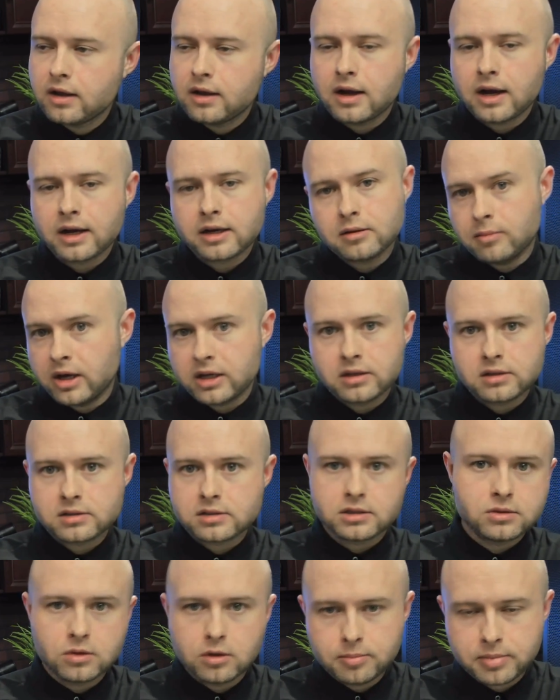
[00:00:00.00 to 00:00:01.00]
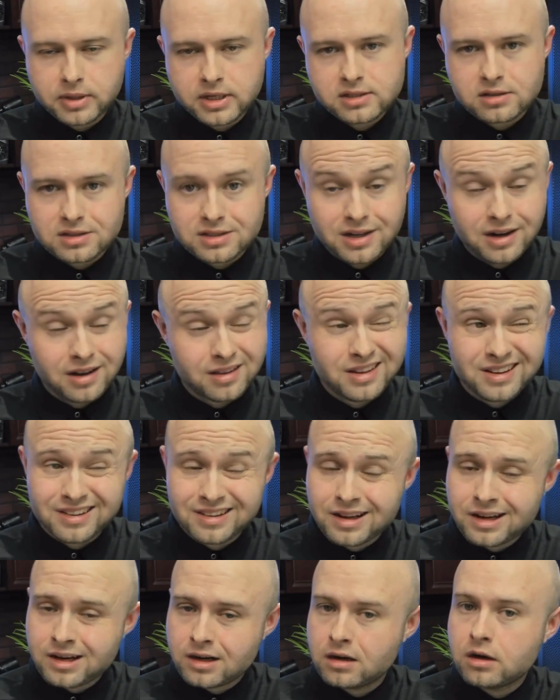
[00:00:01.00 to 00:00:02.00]
I could make this into a business. And I think a
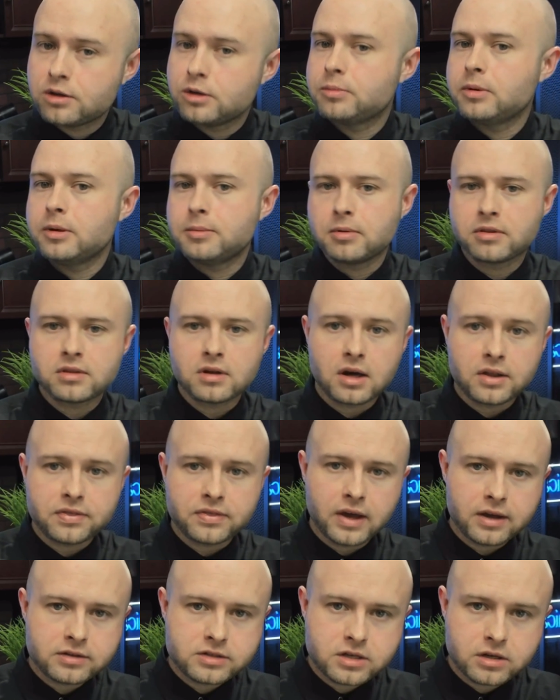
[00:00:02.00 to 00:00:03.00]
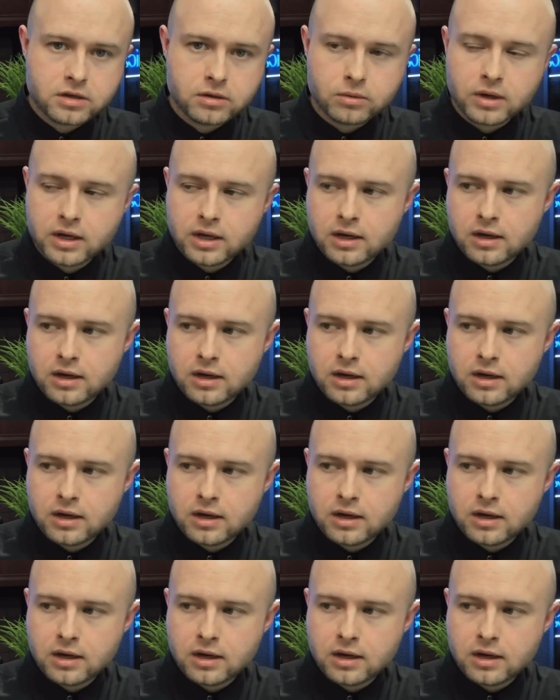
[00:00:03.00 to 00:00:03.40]
lot of other people thought that too.